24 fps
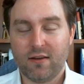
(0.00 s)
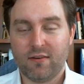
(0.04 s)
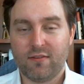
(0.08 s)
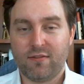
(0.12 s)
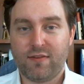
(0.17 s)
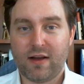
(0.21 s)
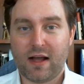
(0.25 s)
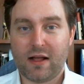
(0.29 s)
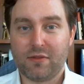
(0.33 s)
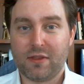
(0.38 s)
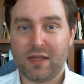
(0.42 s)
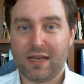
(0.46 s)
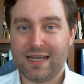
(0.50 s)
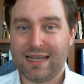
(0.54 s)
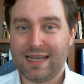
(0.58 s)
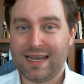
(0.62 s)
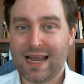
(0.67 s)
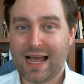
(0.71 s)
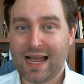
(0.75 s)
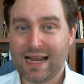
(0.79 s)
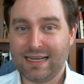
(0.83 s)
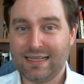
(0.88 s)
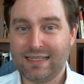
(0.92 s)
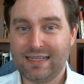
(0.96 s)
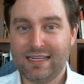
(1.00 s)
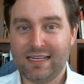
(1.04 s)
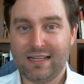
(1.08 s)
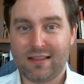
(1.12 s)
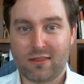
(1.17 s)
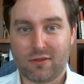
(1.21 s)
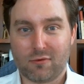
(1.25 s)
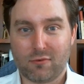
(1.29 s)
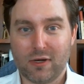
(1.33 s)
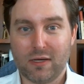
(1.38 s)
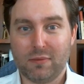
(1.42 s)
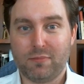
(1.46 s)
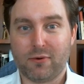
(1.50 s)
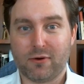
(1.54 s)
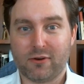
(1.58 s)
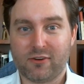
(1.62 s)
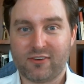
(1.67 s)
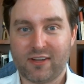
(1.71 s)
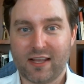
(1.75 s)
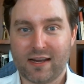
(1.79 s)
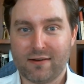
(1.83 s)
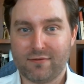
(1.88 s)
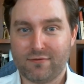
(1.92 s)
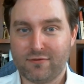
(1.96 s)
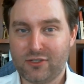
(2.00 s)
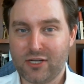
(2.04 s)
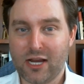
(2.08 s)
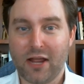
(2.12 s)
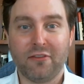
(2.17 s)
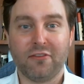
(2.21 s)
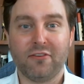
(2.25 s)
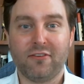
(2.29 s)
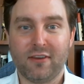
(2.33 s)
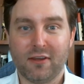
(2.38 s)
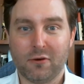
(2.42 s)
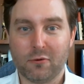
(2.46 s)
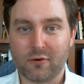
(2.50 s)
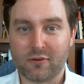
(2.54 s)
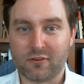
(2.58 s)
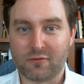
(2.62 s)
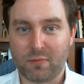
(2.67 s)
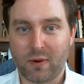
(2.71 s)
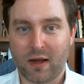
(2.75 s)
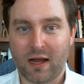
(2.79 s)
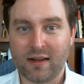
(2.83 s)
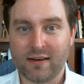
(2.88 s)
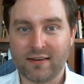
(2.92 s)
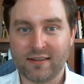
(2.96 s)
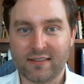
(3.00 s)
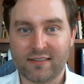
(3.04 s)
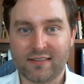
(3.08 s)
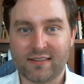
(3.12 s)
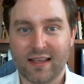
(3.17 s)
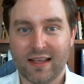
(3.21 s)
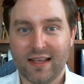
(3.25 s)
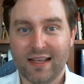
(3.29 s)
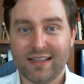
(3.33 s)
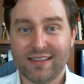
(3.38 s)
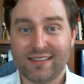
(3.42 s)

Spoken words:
found that 93% of Gen Z respondents